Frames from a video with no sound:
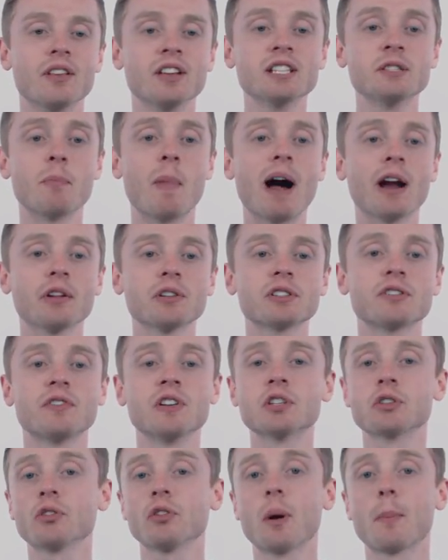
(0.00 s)
These models
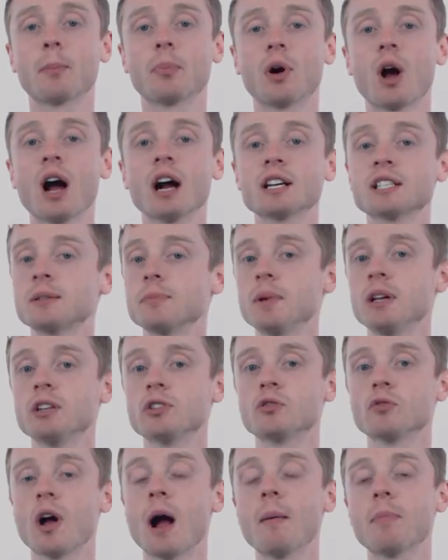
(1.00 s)
feature an
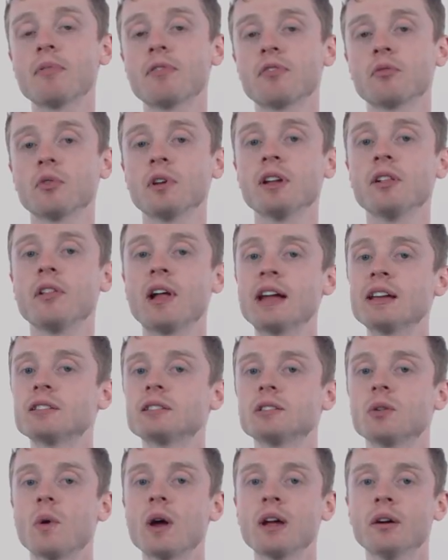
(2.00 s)
approximate drop 3
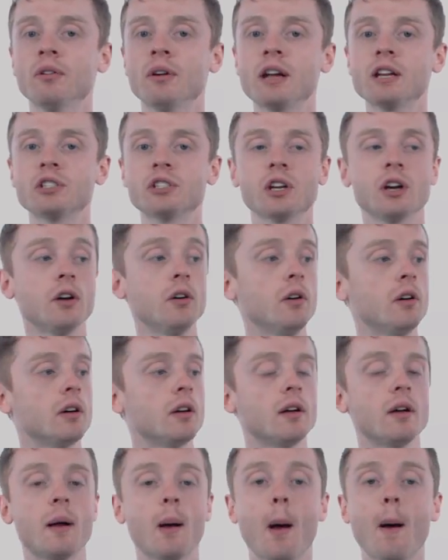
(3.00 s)
length to weight ratio,
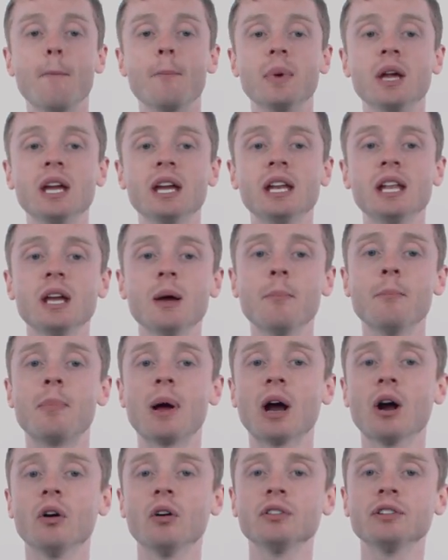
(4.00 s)
a
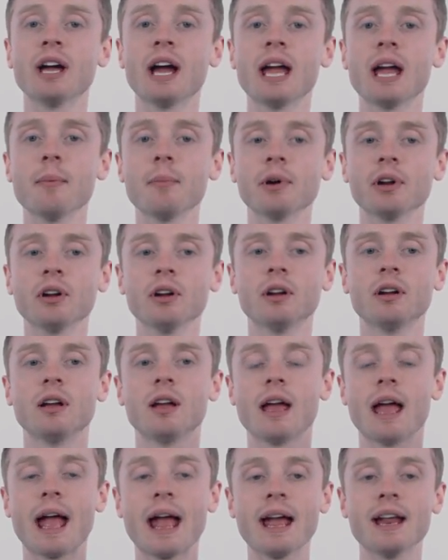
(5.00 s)
medium barrel diameter,
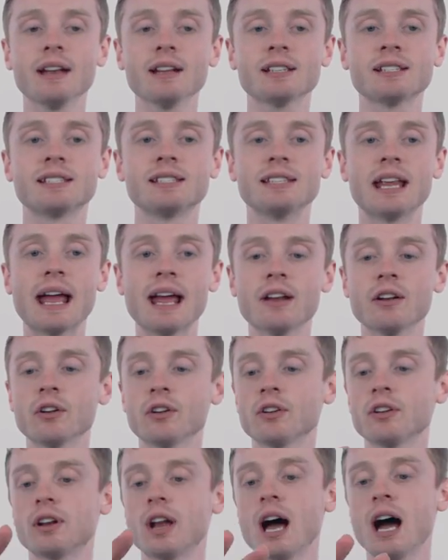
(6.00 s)
and a
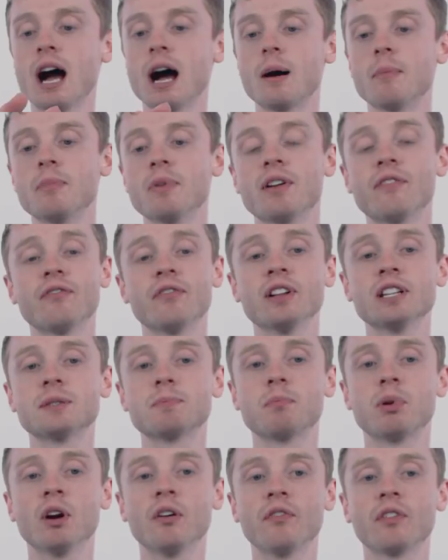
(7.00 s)
standard knob that
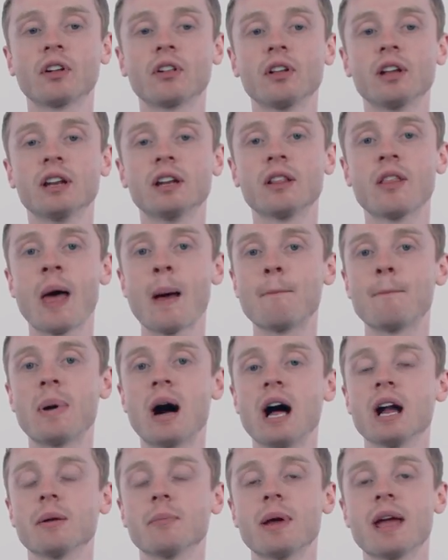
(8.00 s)
fits perfectly into that
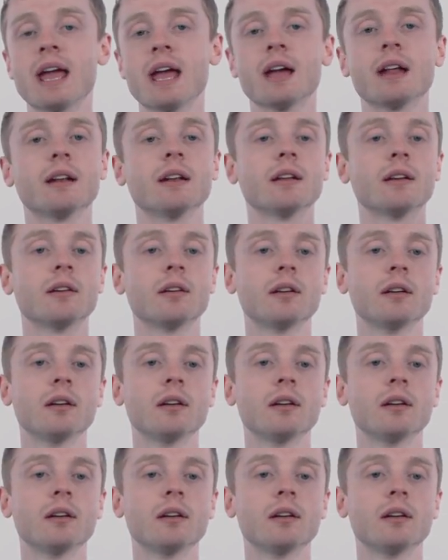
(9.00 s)
bottom hand.